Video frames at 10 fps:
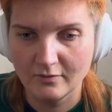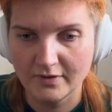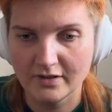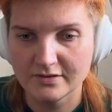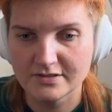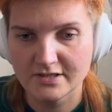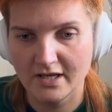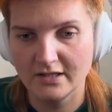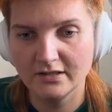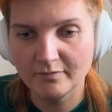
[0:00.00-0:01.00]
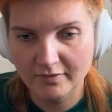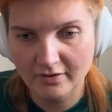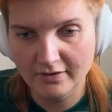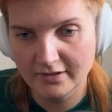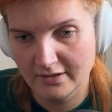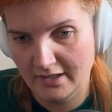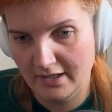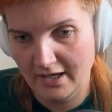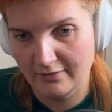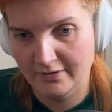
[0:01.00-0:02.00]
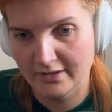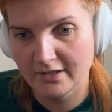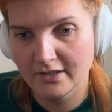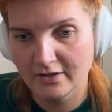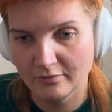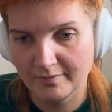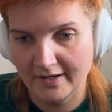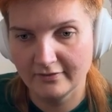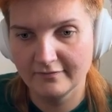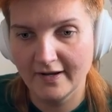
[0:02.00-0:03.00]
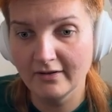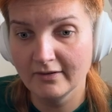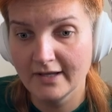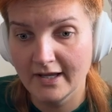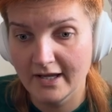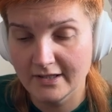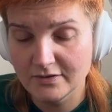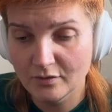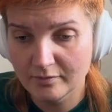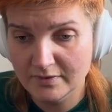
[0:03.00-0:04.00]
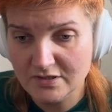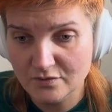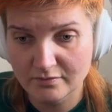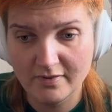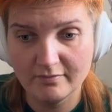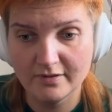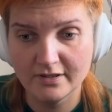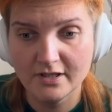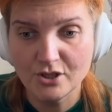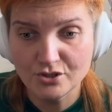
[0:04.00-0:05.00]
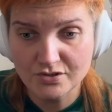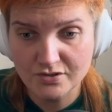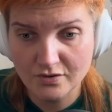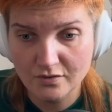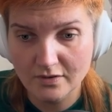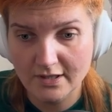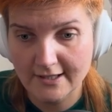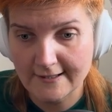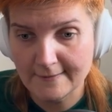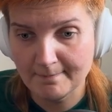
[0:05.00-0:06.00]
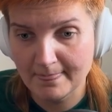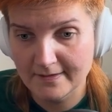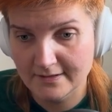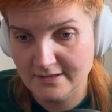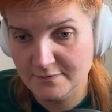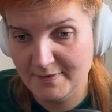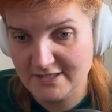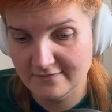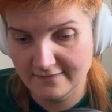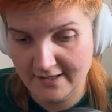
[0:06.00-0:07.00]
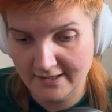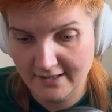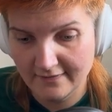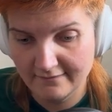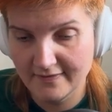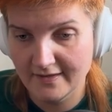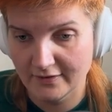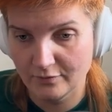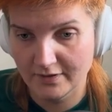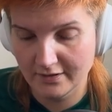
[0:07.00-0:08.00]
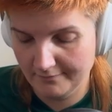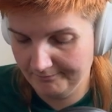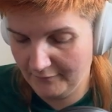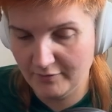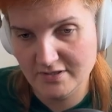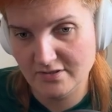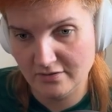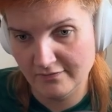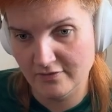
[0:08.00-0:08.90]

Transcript: we're going to say deploy our compiled file and you need to remember to um, specify the network, which is of